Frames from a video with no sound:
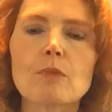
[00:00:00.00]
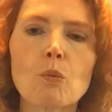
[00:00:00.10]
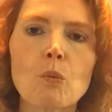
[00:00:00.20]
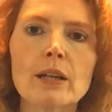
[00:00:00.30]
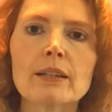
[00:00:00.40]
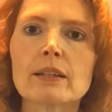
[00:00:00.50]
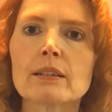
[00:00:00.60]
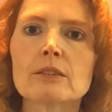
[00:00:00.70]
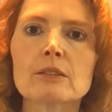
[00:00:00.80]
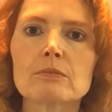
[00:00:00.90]
one
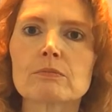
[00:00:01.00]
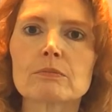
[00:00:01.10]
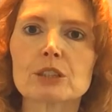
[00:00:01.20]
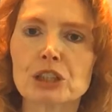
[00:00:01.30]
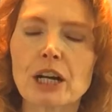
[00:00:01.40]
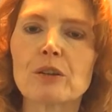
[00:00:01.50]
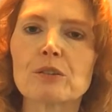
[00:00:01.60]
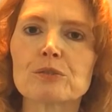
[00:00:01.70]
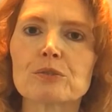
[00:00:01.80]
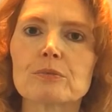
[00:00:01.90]
little
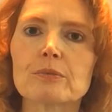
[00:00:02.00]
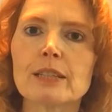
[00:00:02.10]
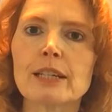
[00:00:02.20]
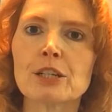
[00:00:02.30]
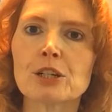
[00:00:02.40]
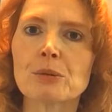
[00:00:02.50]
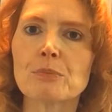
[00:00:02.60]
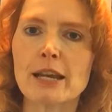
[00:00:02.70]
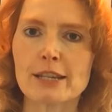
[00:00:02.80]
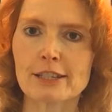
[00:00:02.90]
shelf in your
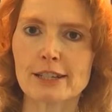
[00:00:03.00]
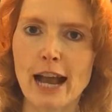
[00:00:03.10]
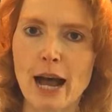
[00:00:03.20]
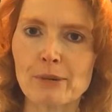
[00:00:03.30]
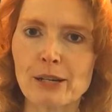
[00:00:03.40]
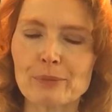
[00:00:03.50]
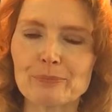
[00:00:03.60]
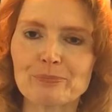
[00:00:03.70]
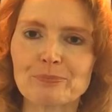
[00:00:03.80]
medicine cabinet.